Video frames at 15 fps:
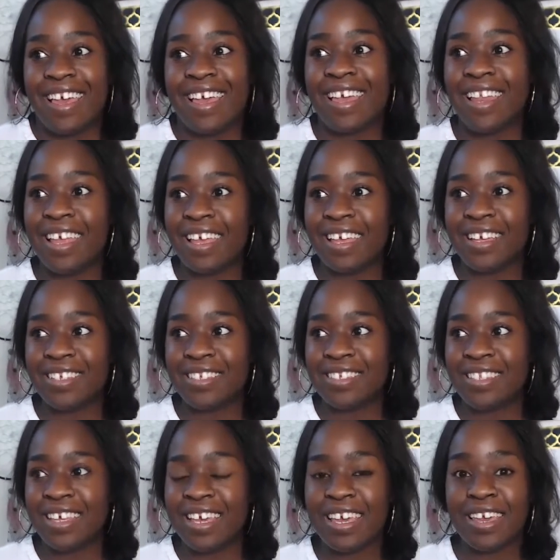it is
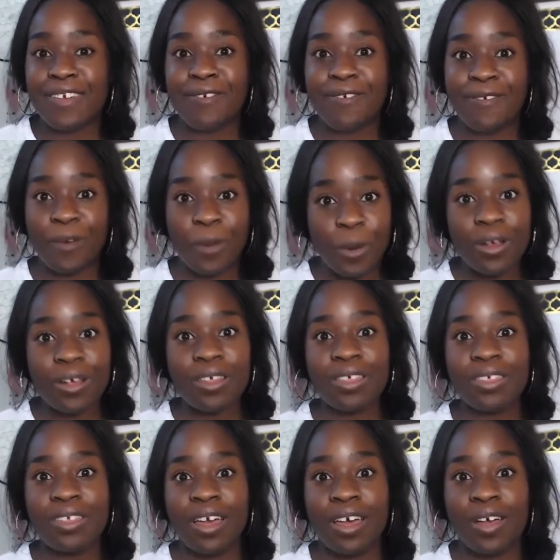the
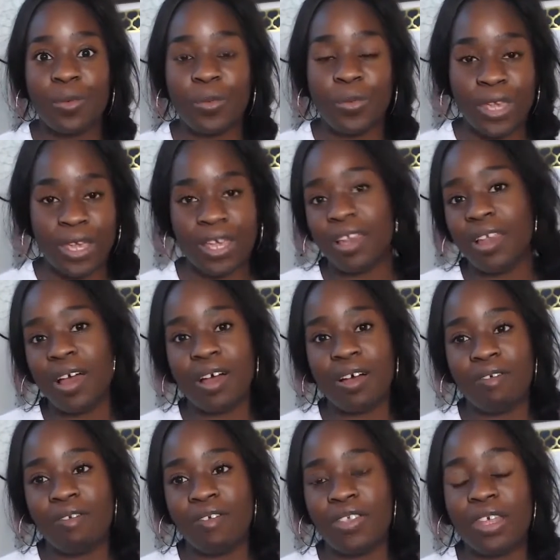fourth read
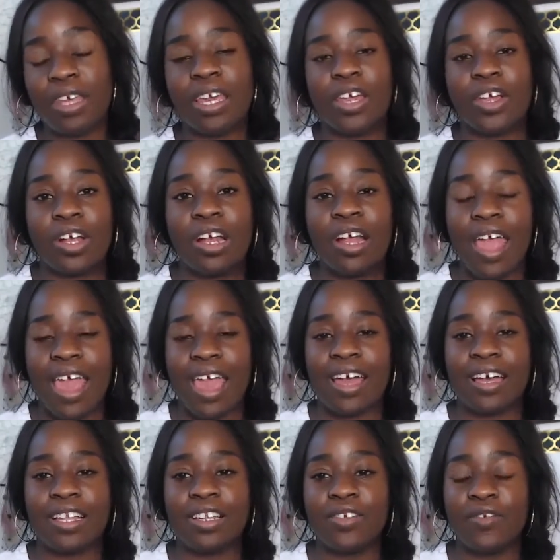of the year,
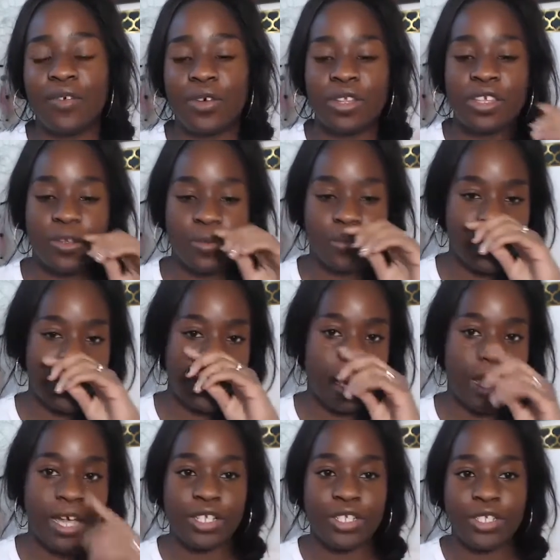and for this read
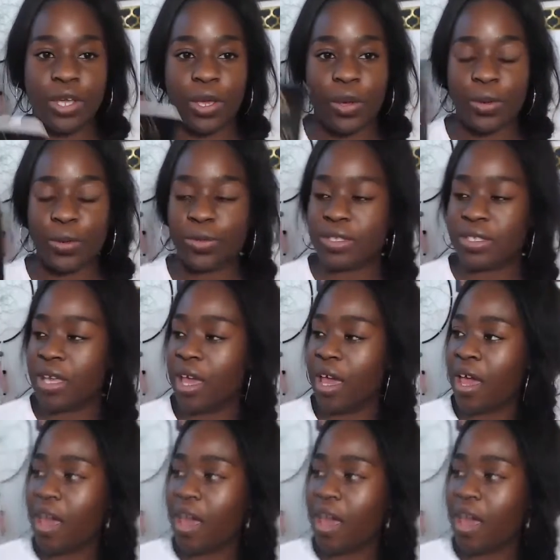I chose